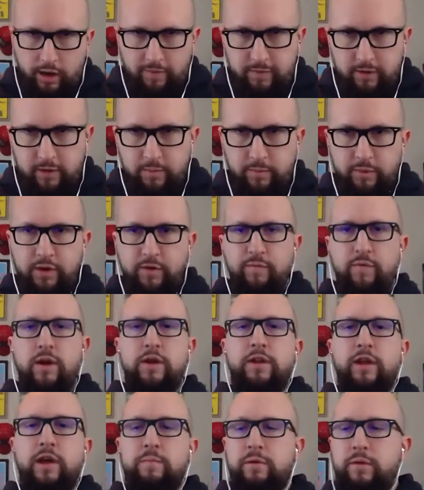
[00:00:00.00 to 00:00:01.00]
give you a brief
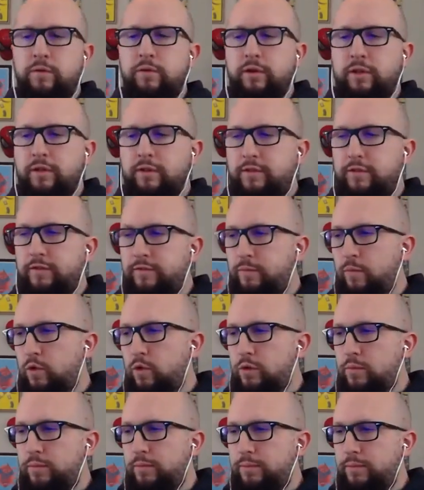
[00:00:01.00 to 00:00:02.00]
rundown, but really, this is
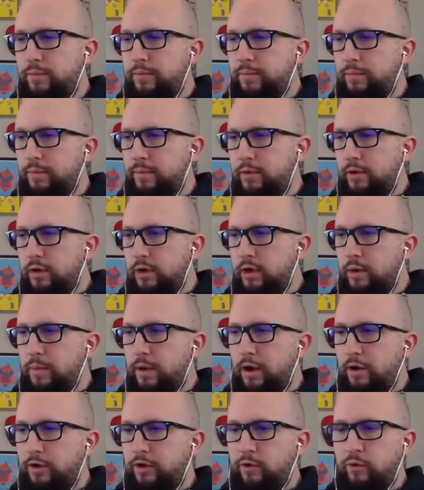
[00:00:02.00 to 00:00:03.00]
more
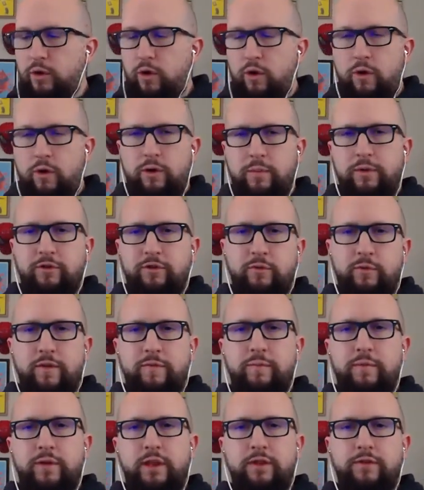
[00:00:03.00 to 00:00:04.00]
about you. I want to make sure we have
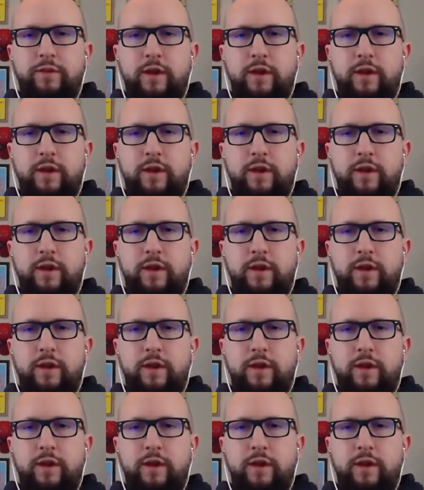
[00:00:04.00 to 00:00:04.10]
plenty of